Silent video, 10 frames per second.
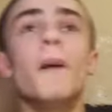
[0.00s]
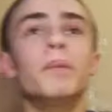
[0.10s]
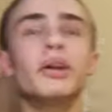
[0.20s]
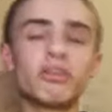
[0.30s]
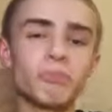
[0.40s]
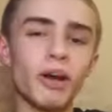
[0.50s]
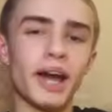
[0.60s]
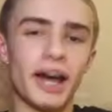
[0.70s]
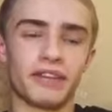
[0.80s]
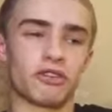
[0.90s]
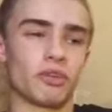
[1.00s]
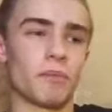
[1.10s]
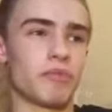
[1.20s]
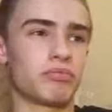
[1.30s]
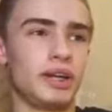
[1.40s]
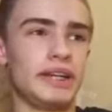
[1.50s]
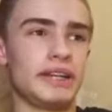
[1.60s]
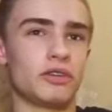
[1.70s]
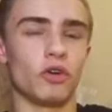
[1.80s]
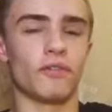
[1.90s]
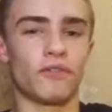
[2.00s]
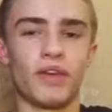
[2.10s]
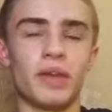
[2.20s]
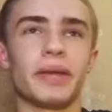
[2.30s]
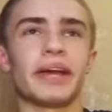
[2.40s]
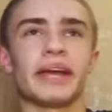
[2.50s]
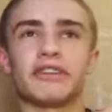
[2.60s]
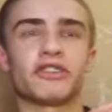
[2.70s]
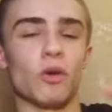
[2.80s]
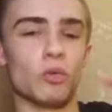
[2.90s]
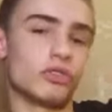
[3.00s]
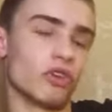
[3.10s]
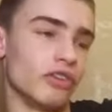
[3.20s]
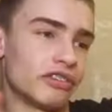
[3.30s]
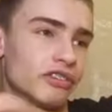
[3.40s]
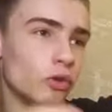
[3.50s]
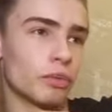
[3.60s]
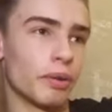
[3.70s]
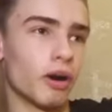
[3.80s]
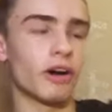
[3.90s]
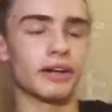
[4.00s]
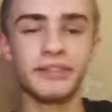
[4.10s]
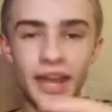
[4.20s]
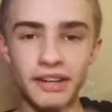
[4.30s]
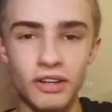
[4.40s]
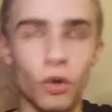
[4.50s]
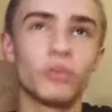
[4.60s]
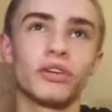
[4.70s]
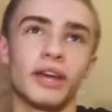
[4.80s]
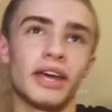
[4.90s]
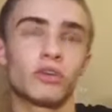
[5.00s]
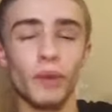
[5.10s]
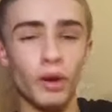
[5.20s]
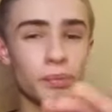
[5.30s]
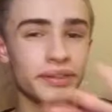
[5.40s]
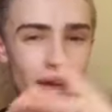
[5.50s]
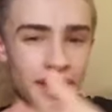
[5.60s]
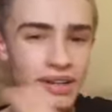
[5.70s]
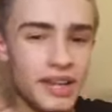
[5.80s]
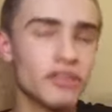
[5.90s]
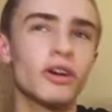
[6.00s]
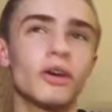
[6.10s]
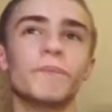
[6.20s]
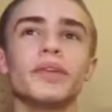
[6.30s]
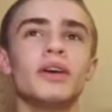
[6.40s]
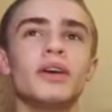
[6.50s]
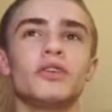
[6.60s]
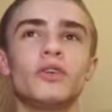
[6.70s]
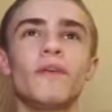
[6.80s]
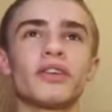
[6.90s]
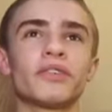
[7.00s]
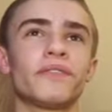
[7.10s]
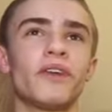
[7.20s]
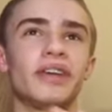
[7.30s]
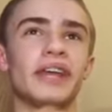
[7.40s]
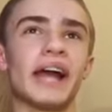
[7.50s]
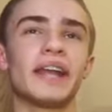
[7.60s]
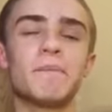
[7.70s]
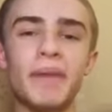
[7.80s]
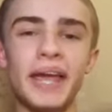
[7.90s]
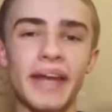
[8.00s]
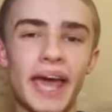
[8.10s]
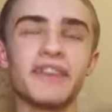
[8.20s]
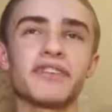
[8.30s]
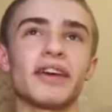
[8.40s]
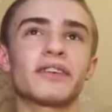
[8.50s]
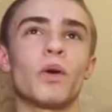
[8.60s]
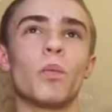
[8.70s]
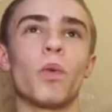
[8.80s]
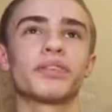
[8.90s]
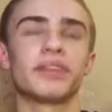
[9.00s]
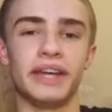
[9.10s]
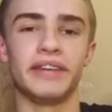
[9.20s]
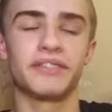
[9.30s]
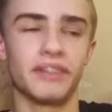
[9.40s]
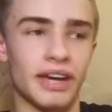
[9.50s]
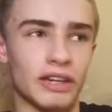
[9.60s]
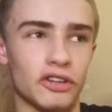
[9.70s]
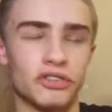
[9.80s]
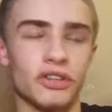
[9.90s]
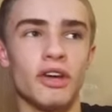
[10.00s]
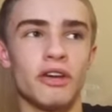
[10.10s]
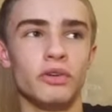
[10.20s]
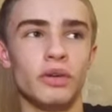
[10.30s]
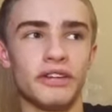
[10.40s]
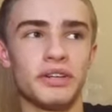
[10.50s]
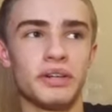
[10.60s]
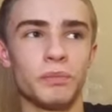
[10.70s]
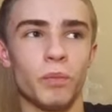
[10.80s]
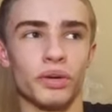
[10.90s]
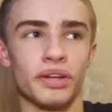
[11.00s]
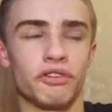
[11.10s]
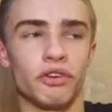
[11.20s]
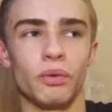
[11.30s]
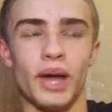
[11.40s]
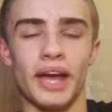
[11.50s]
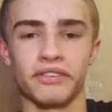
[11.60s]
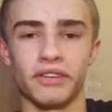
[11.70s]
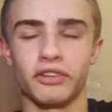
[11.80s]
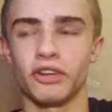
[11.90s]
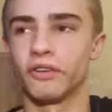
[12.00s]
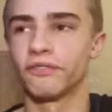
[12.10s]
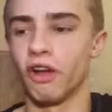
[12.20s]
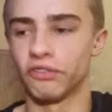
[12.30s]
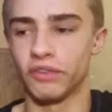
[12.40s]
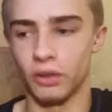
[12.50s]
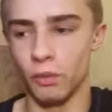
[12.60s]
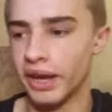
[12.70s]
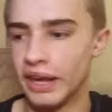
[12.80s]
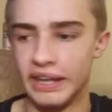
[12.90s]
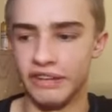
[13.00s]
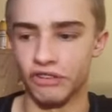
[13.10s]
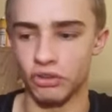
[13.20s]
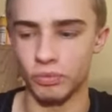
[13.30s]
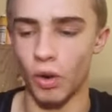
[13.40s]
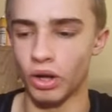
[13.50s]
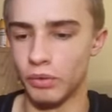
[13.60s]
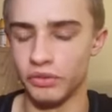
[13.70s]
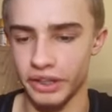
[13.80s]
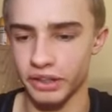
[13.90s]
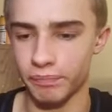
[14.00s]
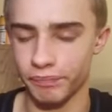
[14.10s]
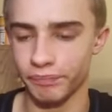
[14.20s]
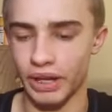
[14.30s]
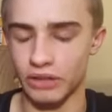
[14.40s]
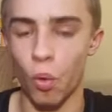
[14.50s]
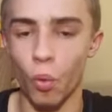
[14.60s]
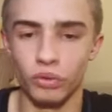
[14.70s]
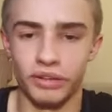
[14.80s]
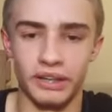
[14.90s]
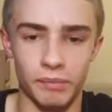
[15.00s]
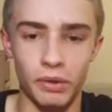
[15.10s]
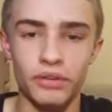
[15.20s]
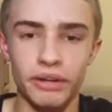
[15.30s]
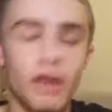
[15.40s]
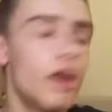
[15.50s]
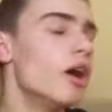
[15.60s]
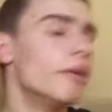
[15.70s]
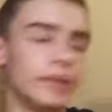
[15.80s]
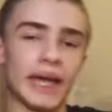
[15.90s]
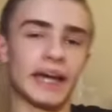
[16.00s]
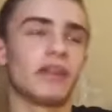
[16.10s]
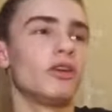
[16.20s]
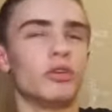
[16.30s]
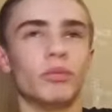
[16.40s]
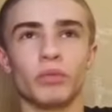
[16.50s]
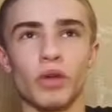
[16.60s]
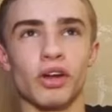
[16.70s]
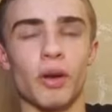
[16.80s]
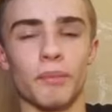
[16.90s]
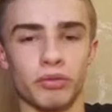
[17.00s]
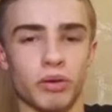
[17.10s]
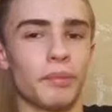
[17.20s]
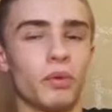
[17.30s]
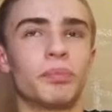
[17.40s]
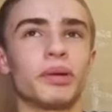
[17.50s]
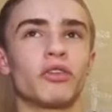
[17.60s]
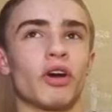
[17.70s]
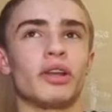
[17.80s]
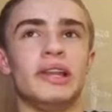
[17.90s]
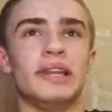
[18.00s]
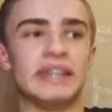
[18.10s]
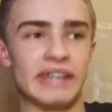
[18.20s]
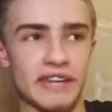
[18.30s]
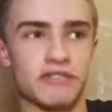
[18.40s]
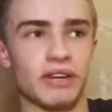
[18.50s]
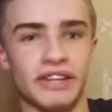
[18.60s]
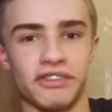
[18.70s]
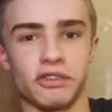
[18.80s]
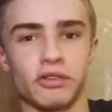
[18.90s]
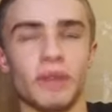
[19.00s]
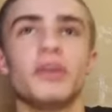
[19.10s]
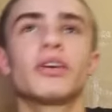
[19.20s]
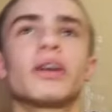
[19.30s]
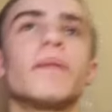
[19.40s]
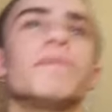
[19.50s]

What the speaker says: But the Smiler had some really good theming, and it still does. It's still at the park. 10 years old today, so it opened 10 years ago, 2013, and it made X Sector what it is today, because you literally walk into X Sector and the first thing you hear is the Smiler music, that taunting music. But yet again, not like I'm a criminal, because I literally listen to that music.